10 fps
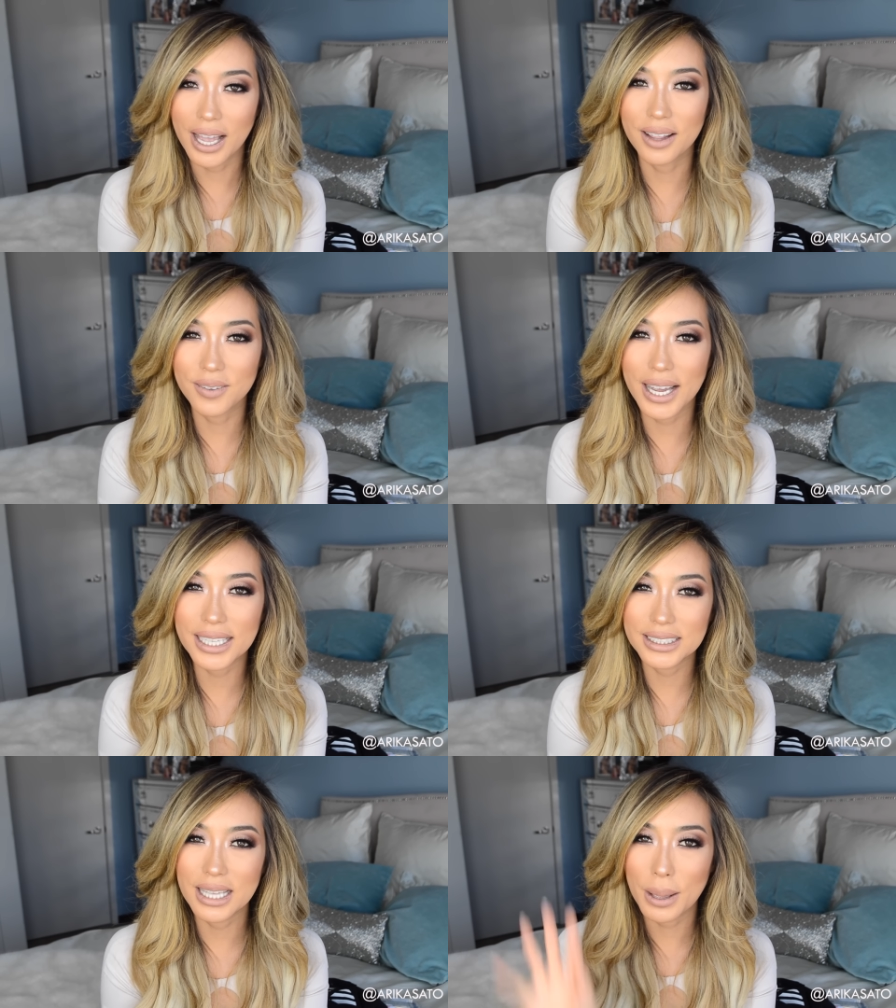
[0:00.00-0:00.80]
I love you
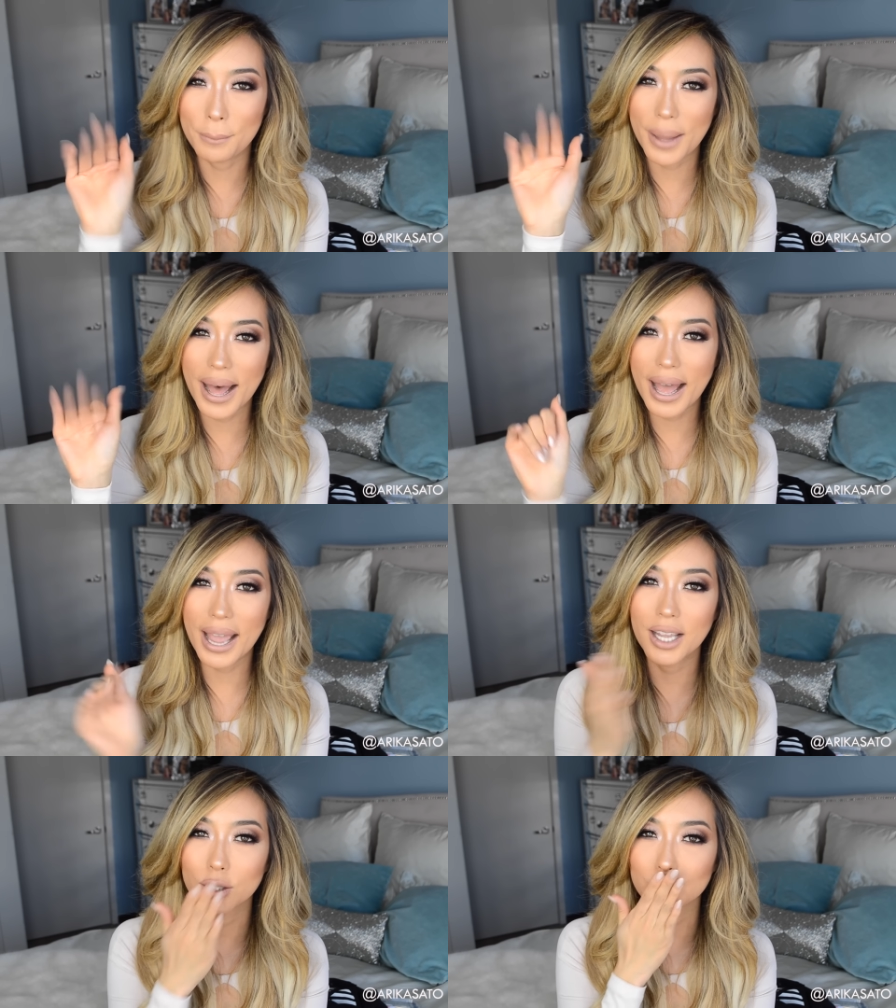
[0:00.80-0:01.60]
guys.
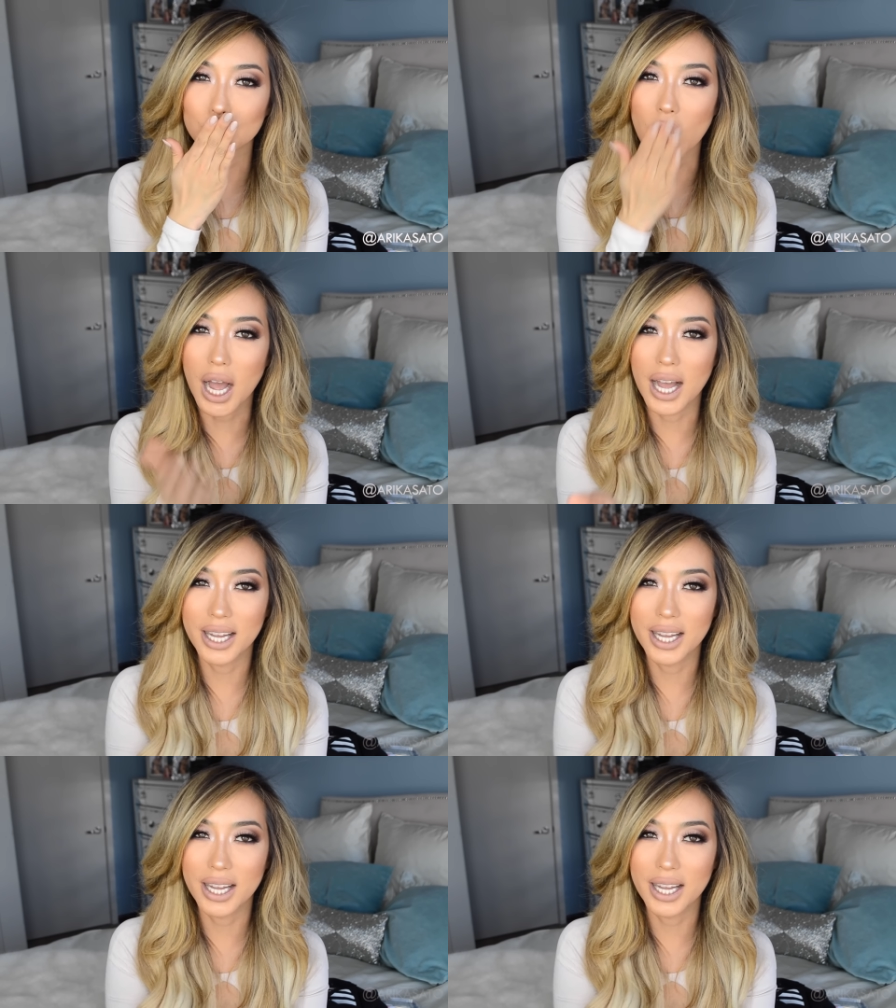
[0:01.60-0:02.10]
Bye. Mwah.